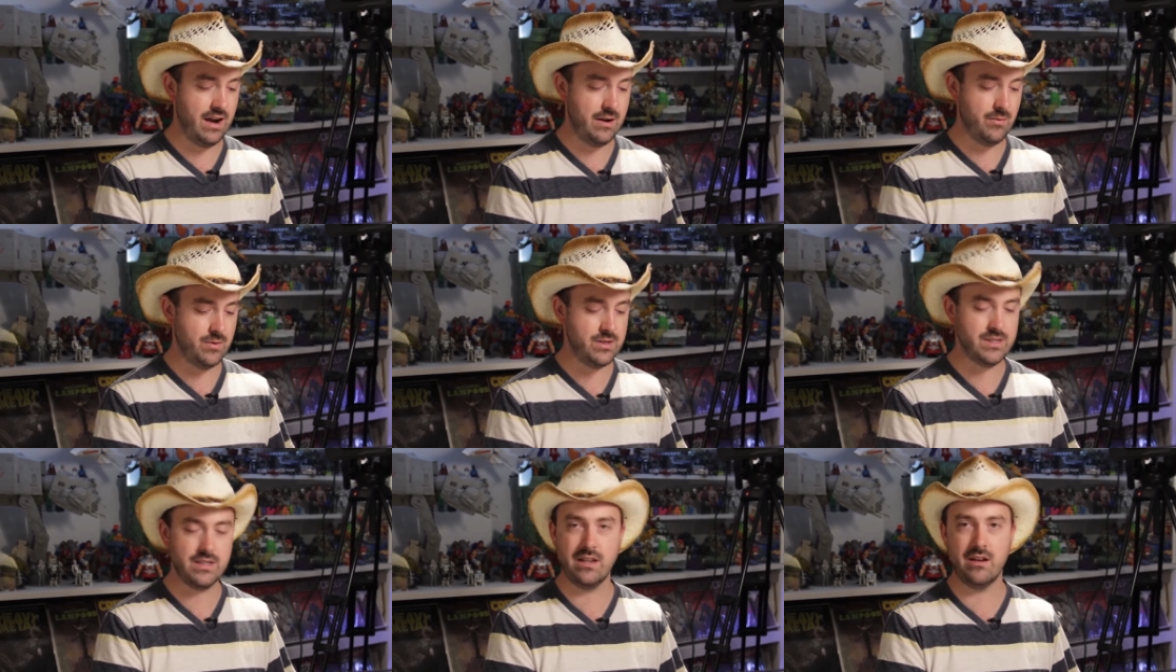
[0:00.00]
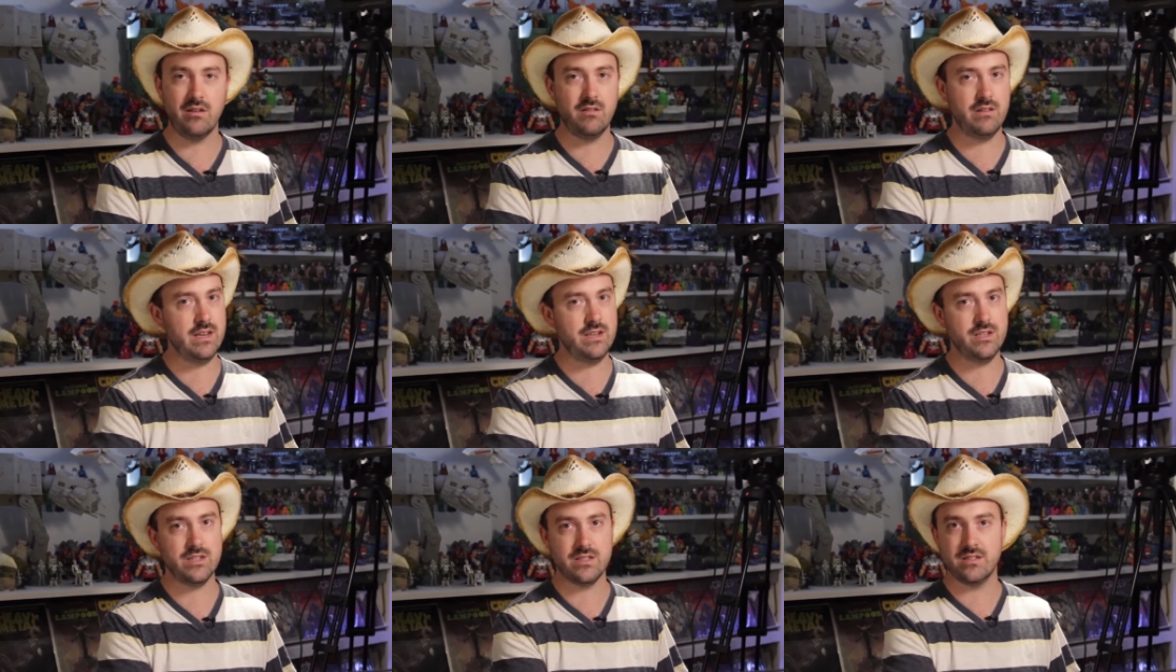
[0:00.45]
I was
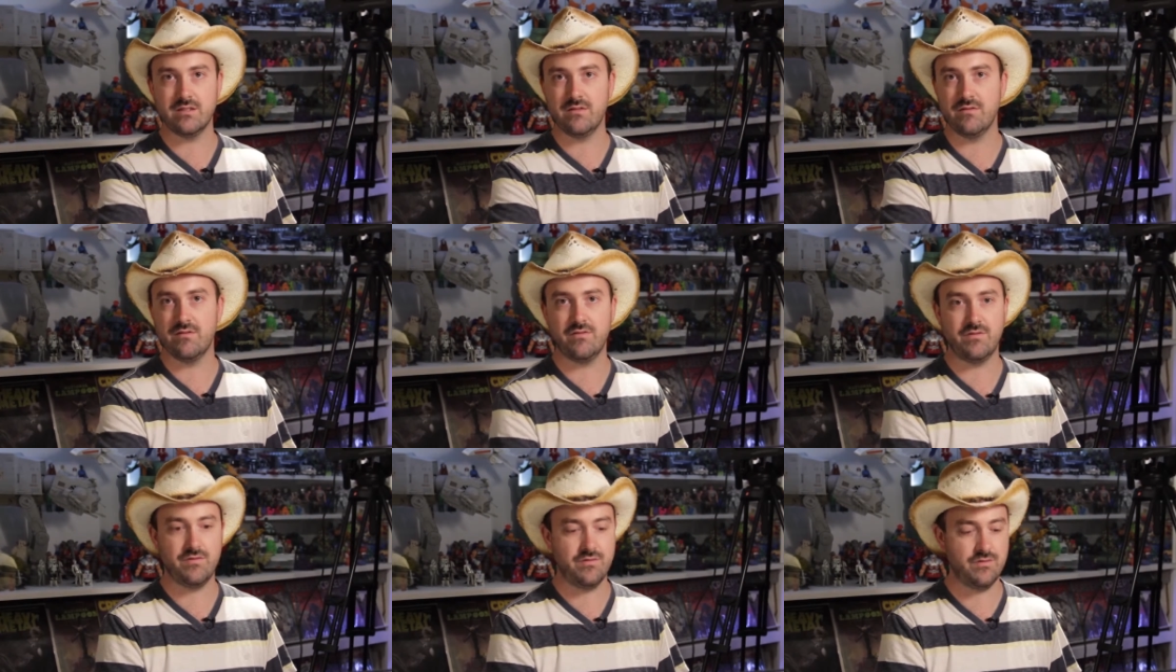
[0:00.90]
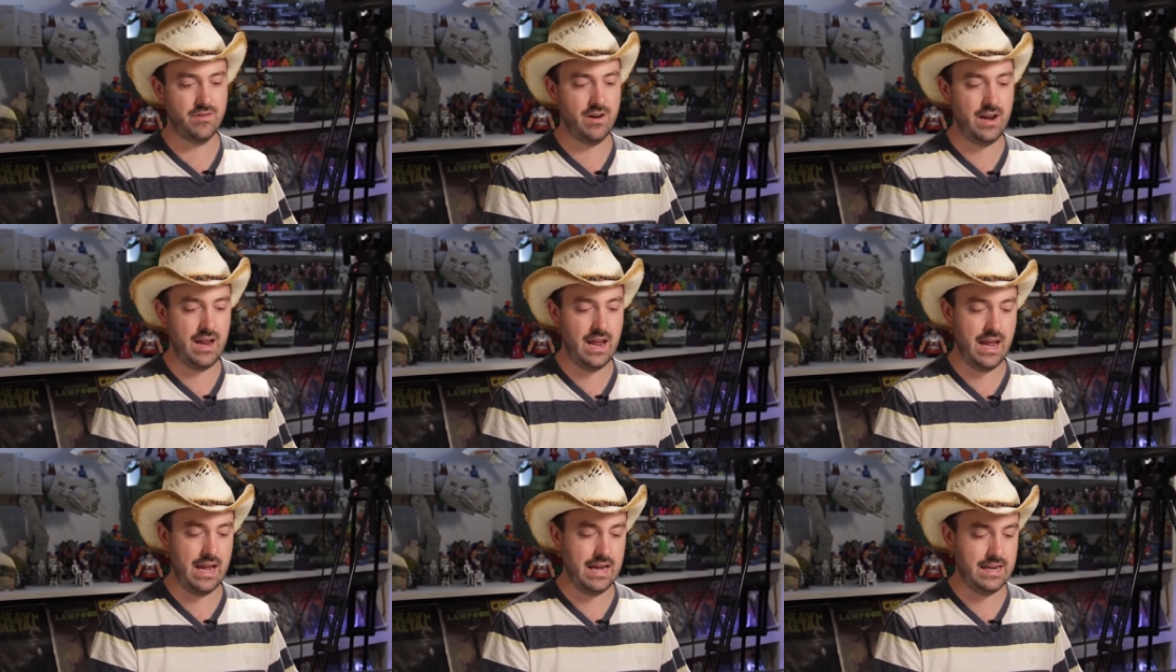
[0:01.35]
literally just
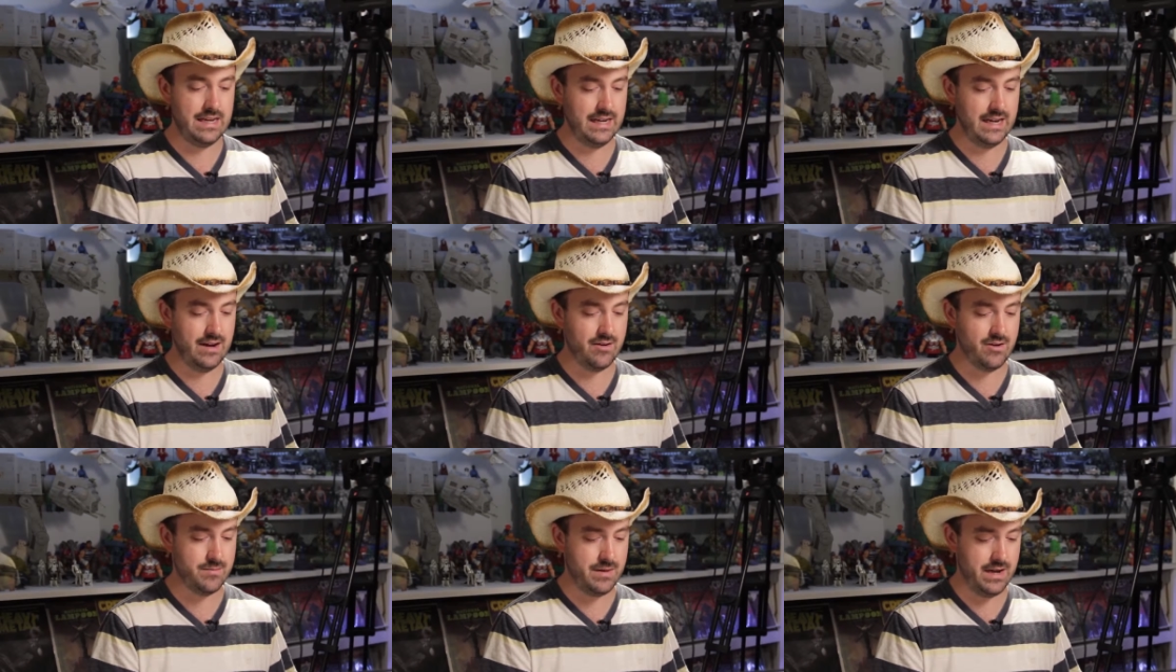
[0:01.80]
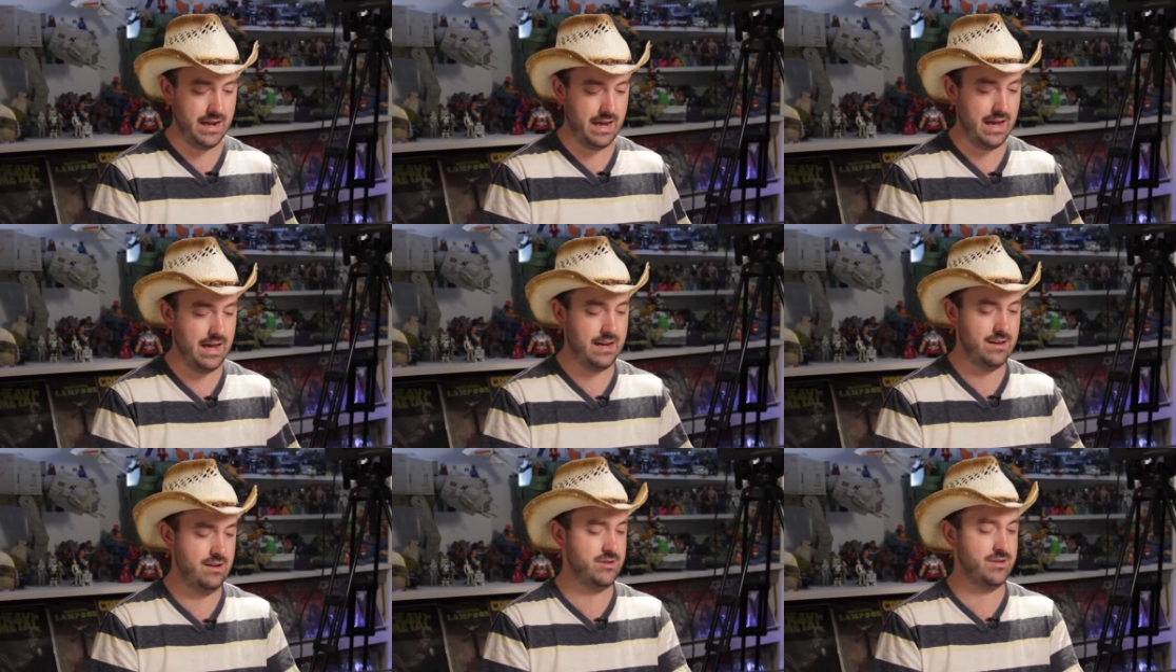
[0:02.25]
freehanding out of my
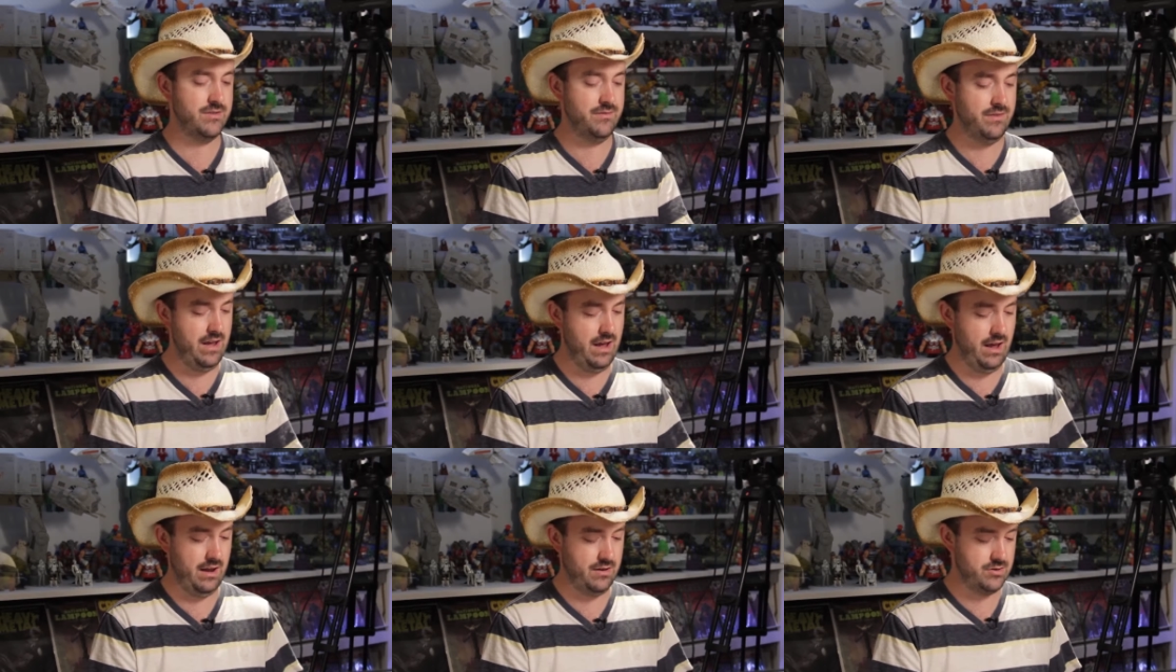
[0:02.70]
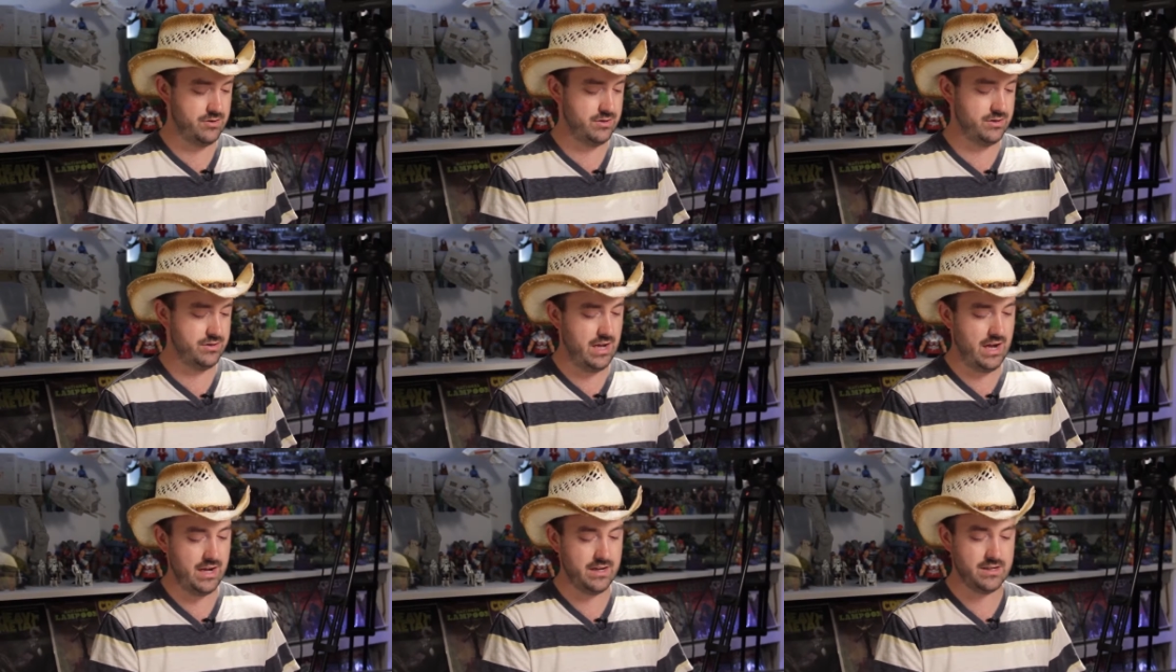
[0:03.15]
head. There's a van, there's
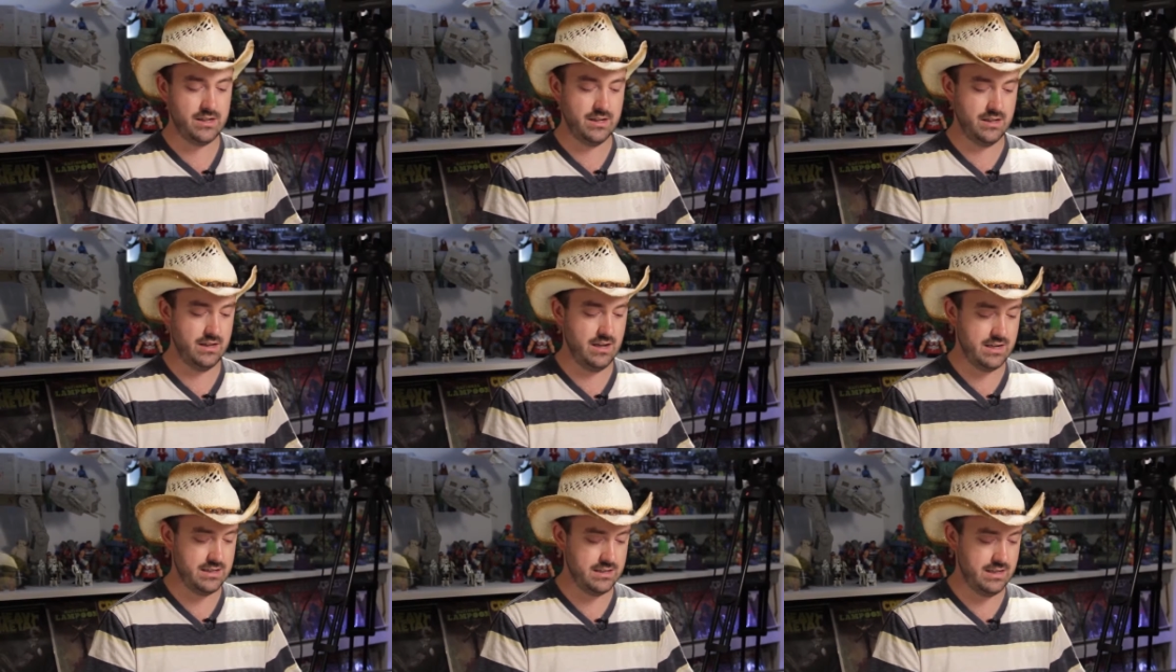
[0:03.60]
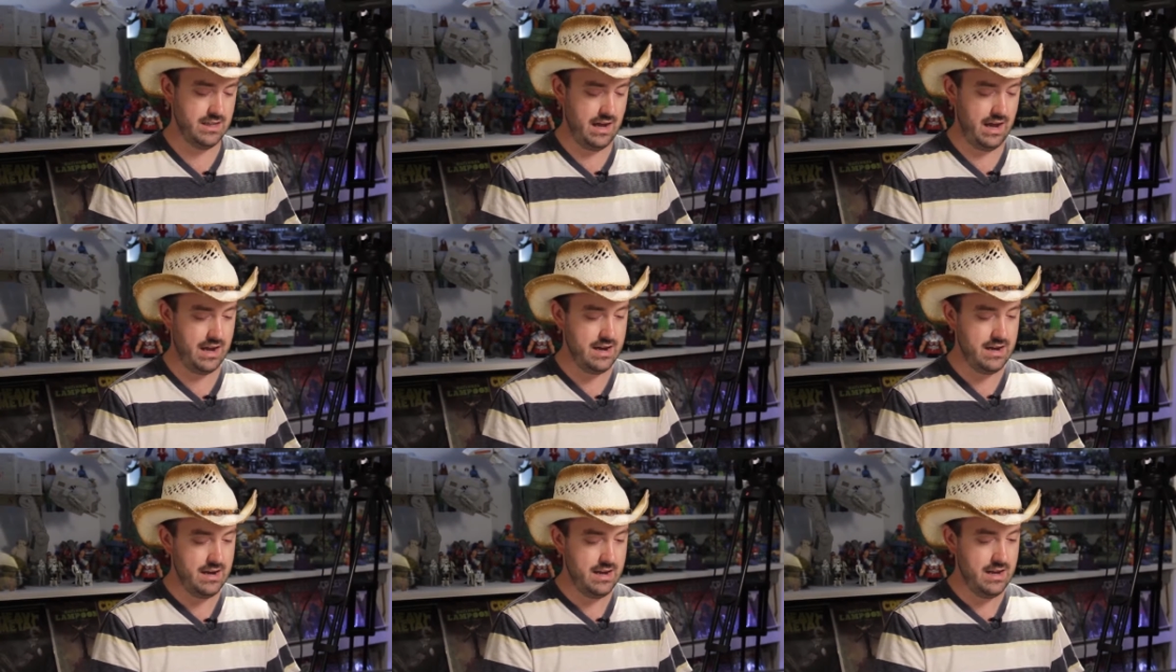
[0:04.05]
a taxi, this,
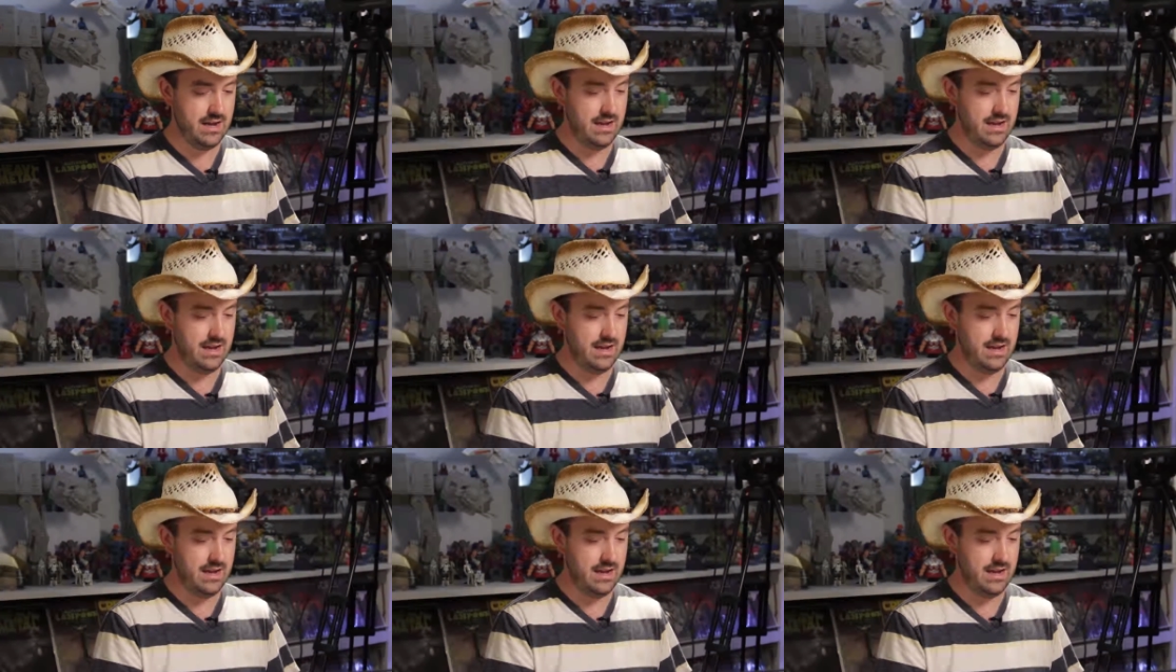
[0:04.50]
that,